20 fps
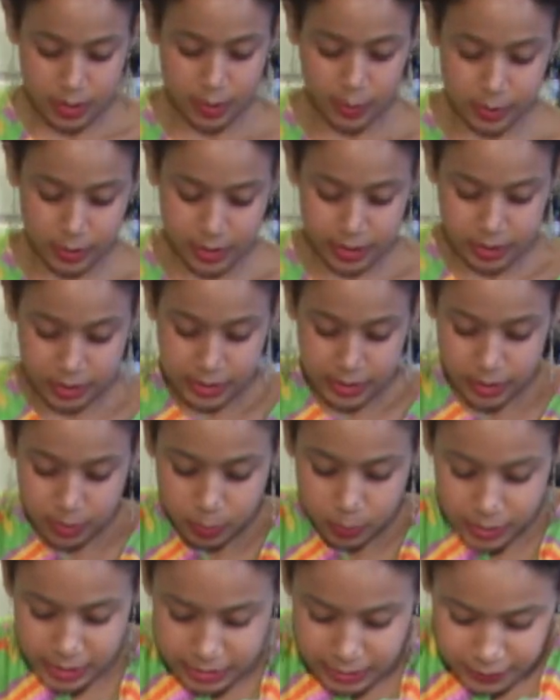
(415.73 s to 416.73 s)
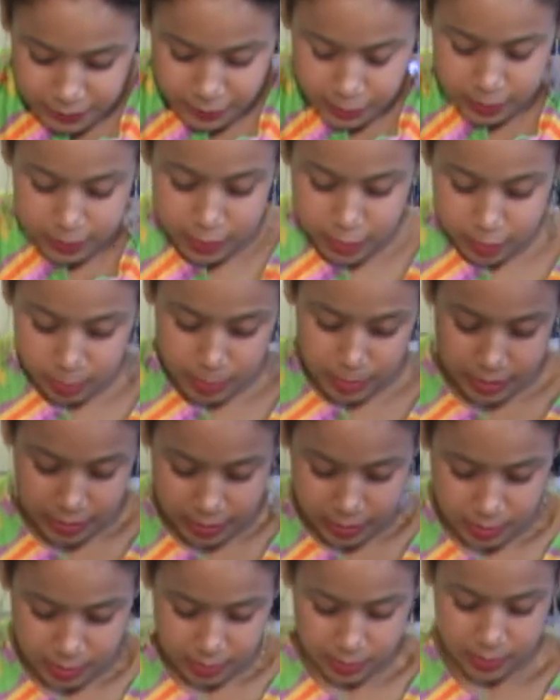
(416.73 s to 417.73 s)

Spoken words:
We're going to let it rest for a little bit